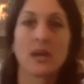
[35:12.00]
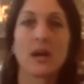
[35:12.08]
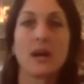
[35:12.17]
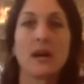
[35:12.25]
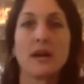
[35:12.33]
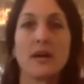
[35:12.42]

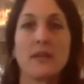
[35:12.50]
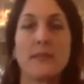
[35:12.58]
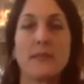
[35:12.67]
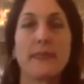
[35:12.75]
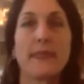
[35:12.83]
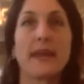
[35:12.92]

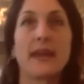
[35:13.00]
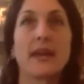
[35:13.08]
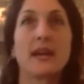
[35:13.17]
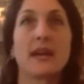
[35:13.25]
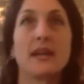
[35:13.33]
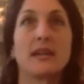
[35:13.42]

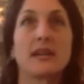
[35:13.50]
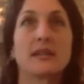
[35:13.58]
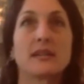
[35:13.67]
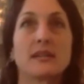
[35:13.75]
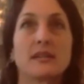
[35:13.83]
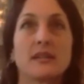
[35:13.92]
And
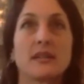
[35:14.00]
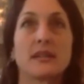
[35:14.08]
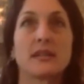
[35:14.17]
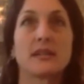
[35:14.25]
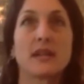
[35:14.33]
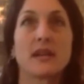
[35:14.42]

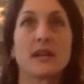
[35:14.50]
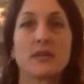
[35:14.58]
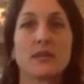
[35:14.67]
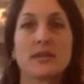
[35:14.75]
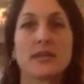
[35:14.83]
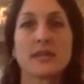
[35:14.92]
it's not
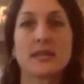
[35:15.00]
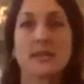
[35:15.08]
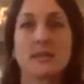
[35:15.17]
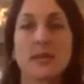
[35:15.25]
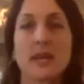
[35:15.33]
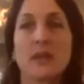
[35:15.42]
always easy,
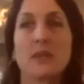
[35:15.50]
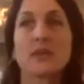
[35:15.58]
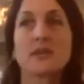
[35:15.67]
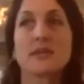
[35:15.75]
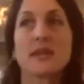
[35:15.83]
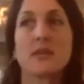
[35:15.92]
but I will
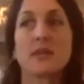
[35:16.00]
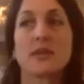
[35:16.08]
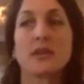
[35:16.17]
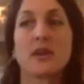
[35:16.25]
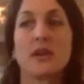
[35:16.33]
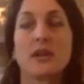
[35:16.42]
say when
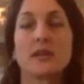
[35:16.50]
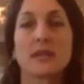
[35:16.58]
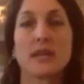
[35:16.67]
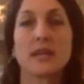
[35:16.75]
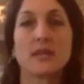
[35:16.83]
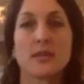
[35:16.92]
you're on
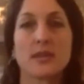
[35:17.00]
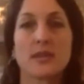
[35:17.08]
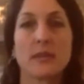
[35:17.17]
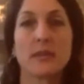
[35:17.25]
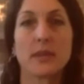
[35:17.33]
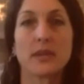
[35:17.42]
stage with
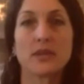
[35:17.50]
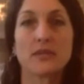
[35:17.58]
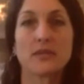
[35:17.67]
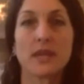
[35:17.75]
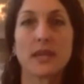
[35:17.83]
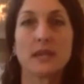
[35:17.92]
a bunch of
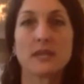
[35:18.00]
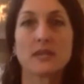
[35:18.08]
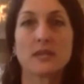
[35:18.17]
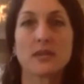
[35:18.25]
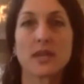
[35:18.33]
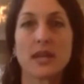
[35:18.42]
ladies
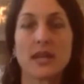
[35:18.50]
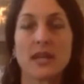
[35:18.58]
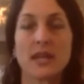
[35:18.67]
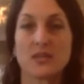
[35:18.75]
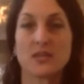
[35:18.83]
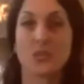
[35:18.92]
doing it,
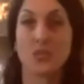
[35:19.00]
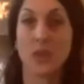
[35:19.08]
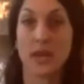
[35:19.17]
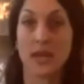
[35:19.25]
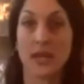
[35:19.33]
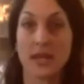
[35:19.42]
it's
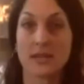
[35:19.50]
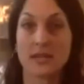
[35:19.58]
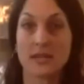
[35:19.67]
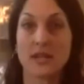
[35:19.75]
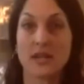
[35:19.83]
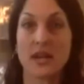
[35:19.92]
way
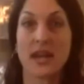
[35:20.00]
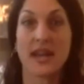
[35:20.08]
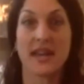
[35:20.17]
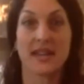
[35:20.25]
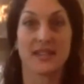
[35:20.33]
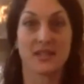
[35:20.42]
easier
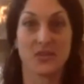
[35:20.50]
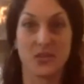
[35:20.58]
and it's